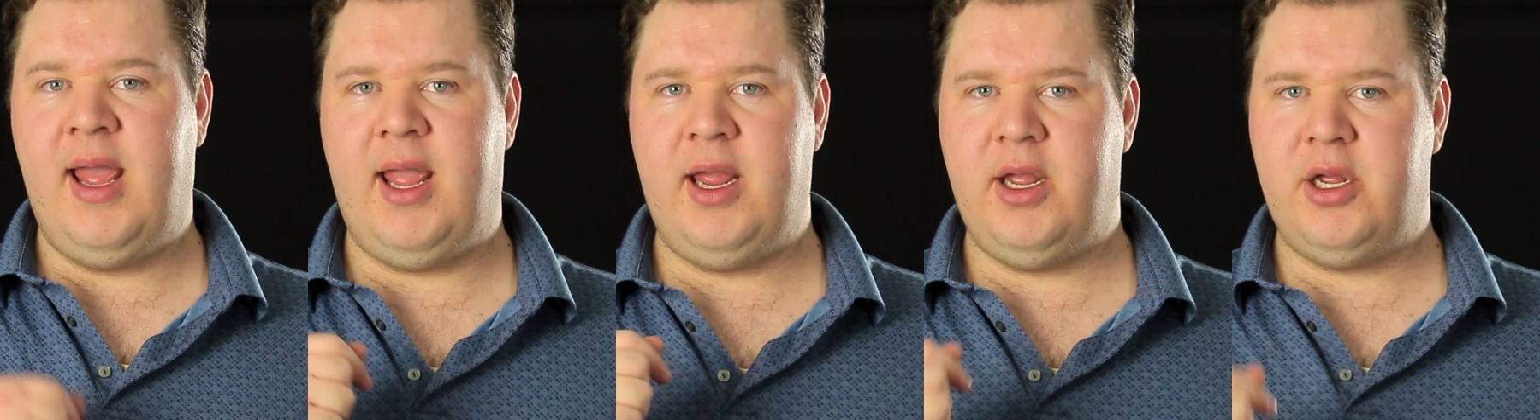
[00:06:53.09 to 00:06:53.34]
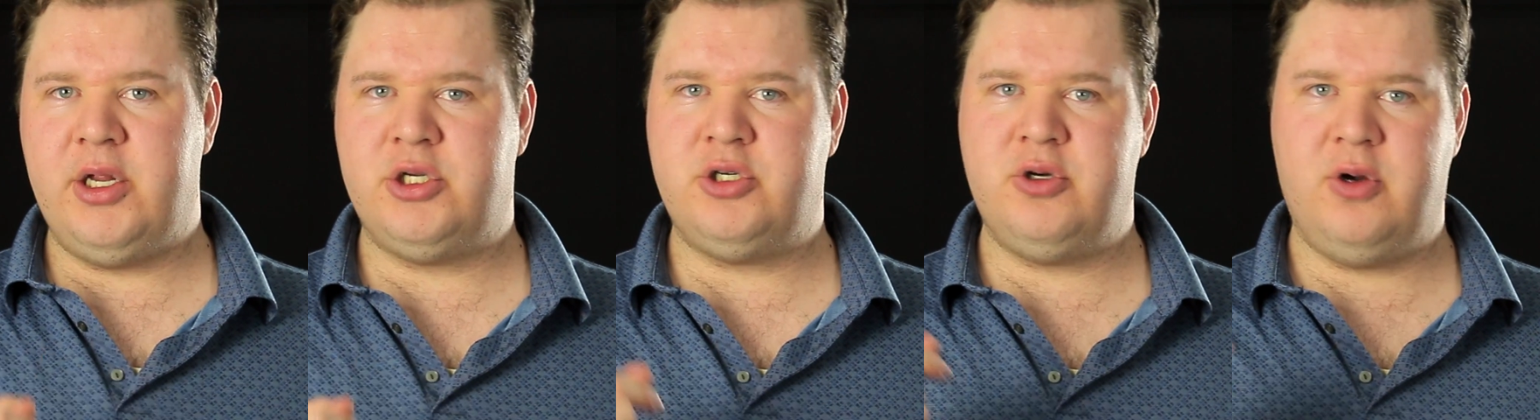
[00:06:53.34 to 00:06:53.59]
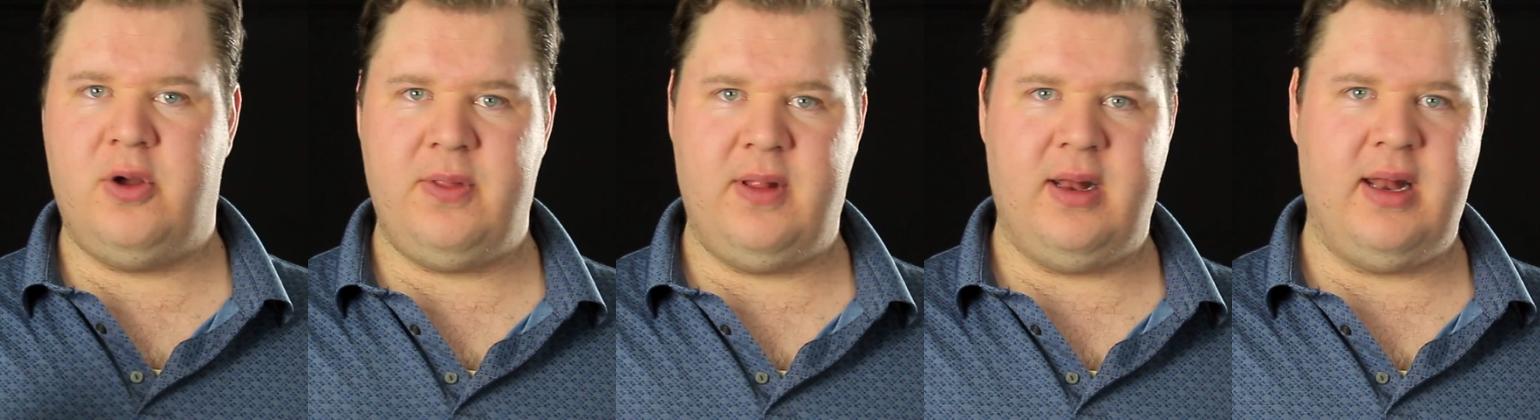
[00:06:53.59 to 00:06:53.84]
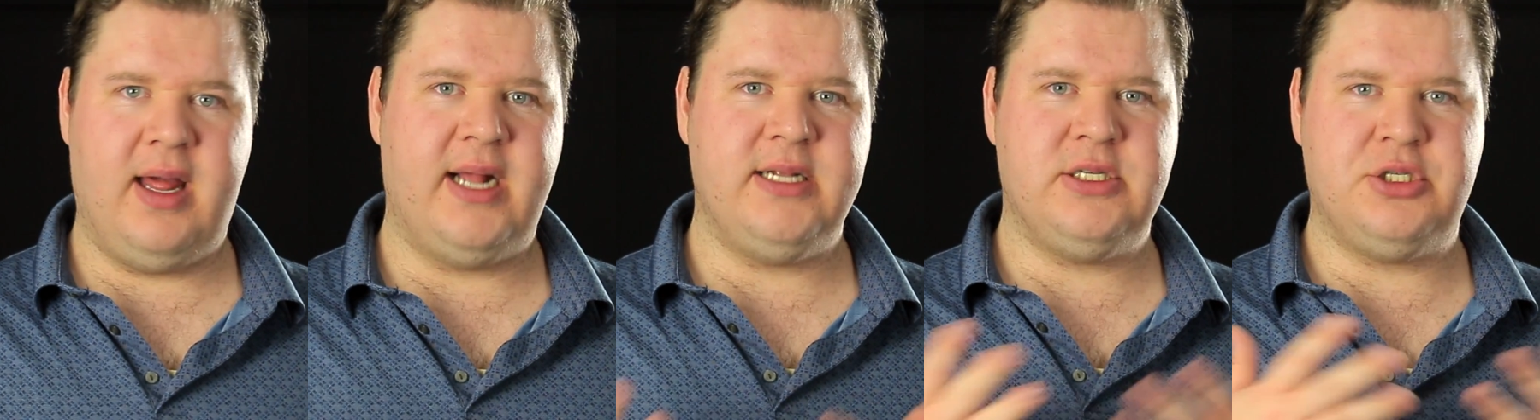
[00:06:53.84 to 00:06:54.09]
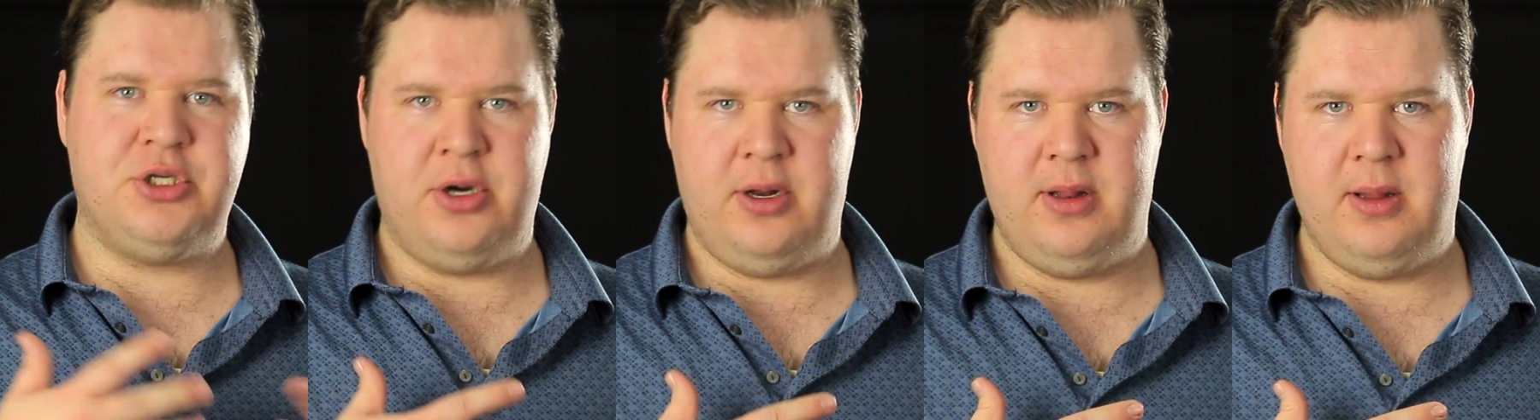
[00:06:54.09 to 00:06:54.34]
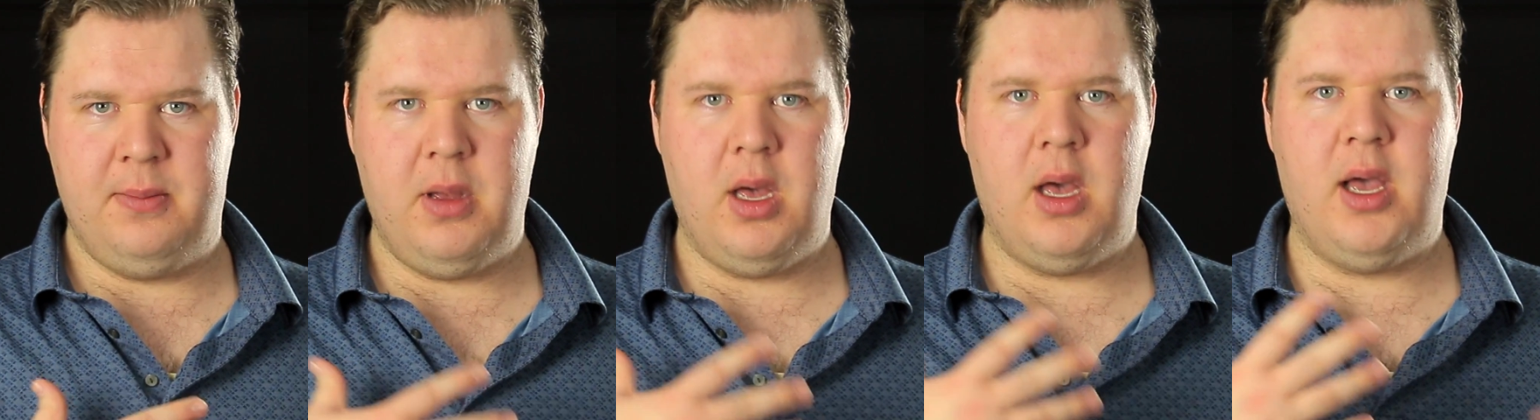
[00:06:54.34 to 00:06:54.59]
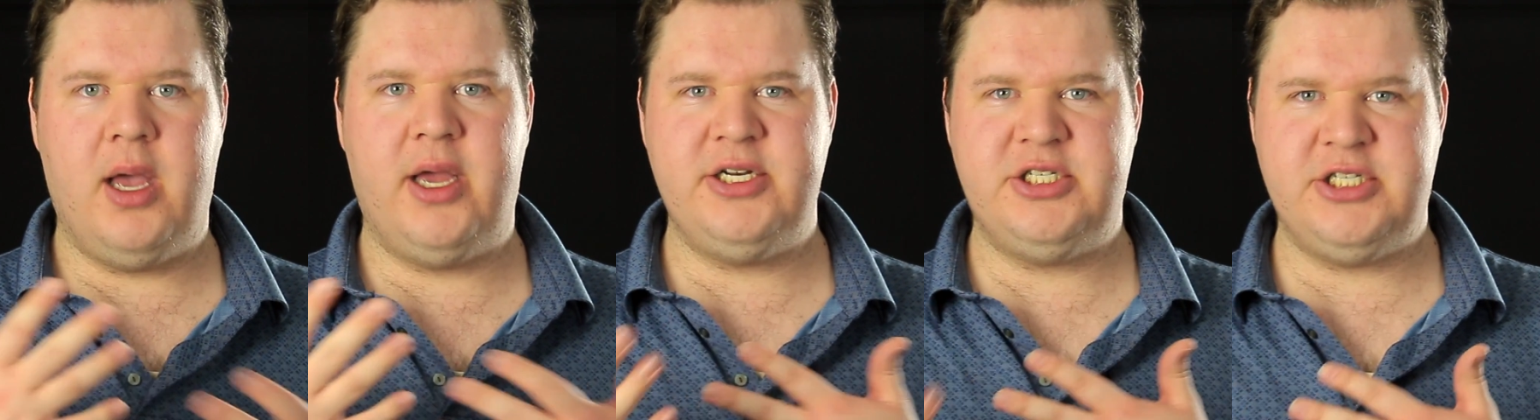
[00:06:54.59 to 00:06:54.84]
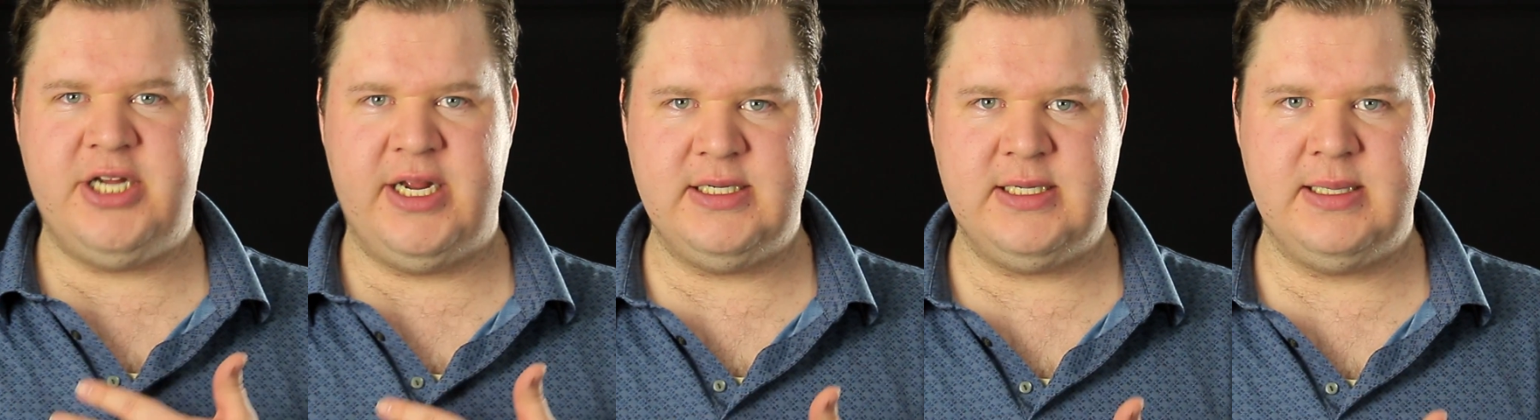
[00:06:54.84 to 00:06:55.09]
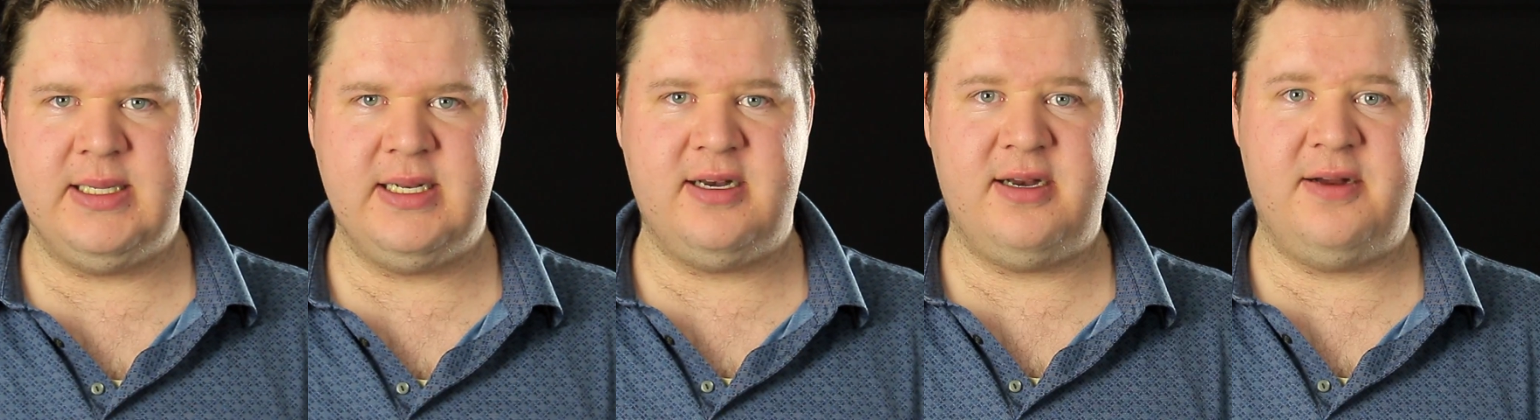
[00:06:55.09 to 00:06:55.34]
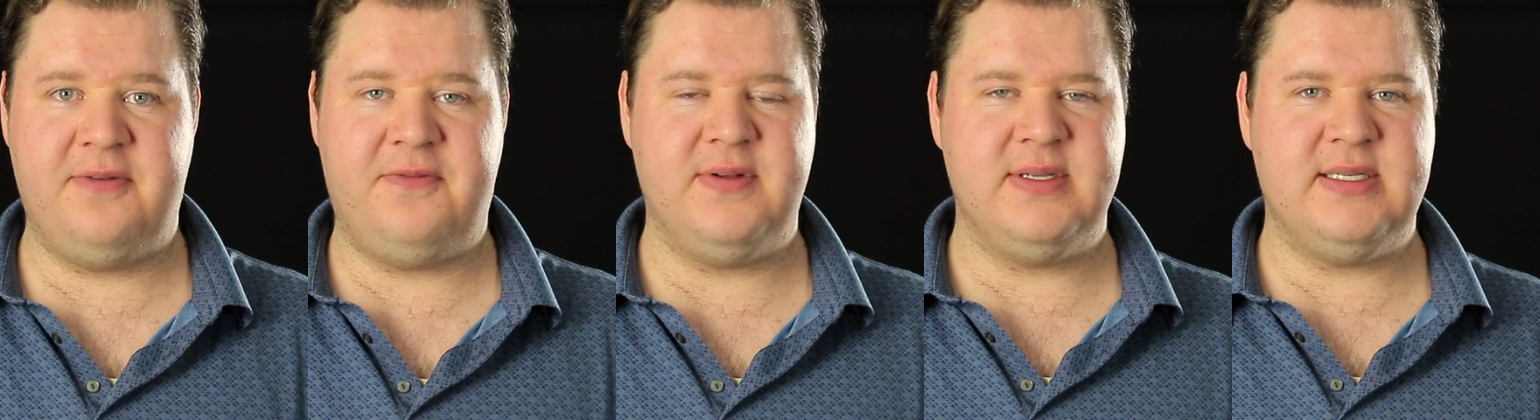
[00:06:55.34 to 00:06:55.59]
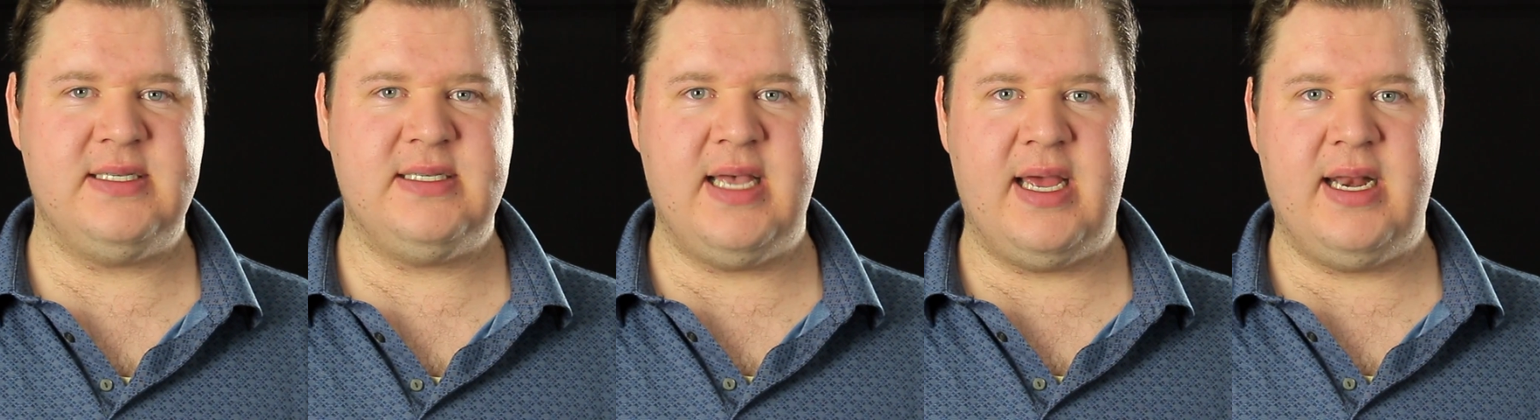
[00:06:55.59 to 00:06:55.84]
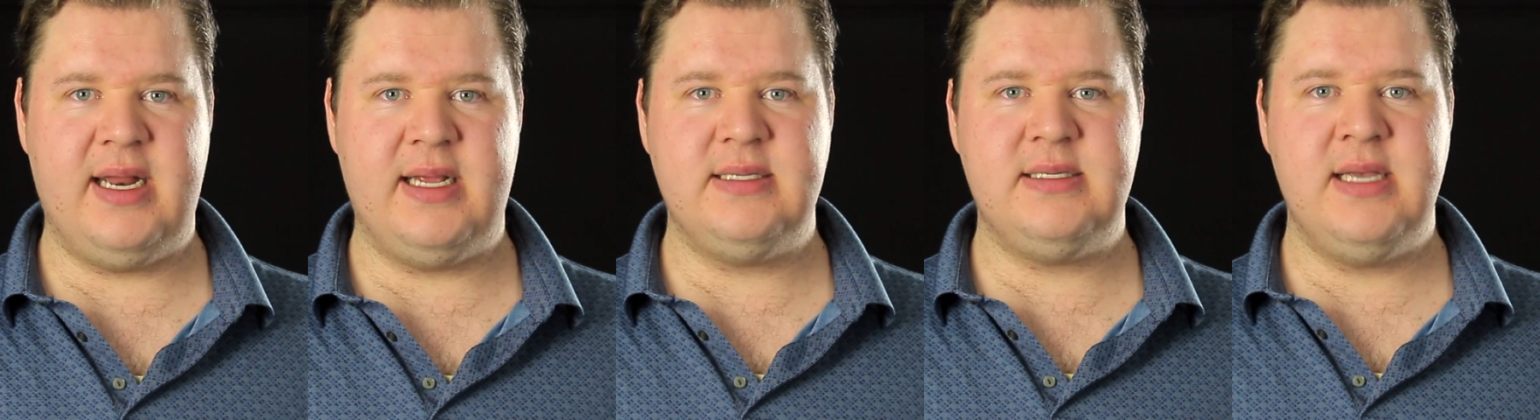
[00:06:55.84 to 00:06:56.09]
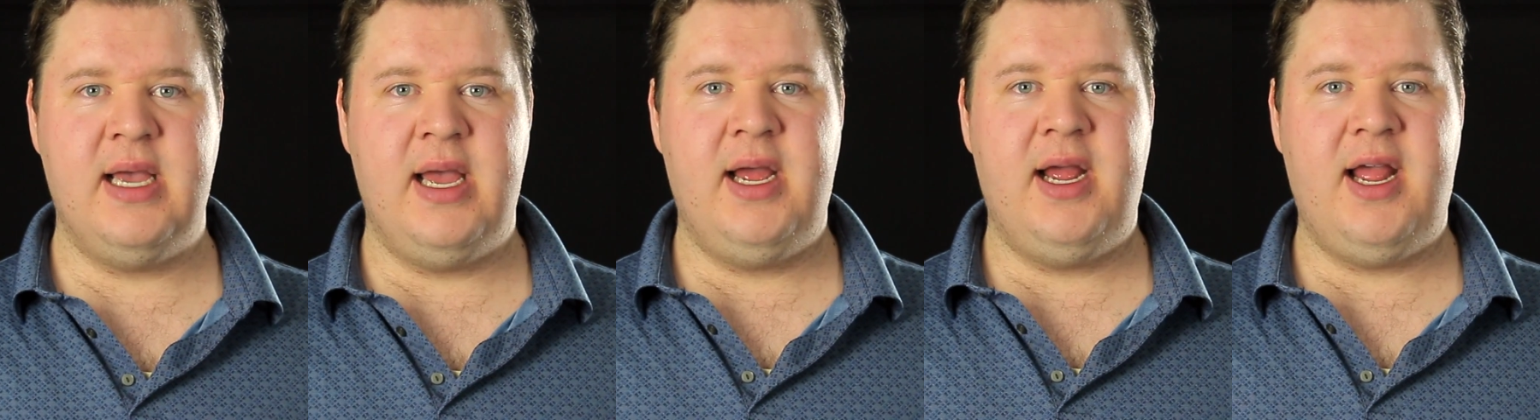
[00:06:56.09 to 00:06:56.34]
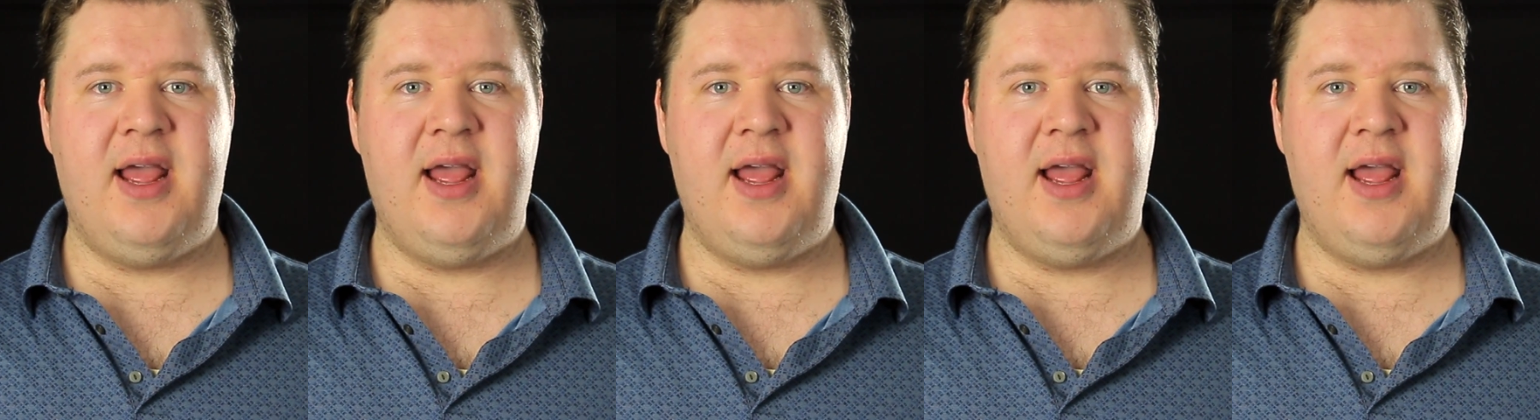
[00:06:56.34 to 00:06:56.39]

and control the lights, turning them on, changing the different settings.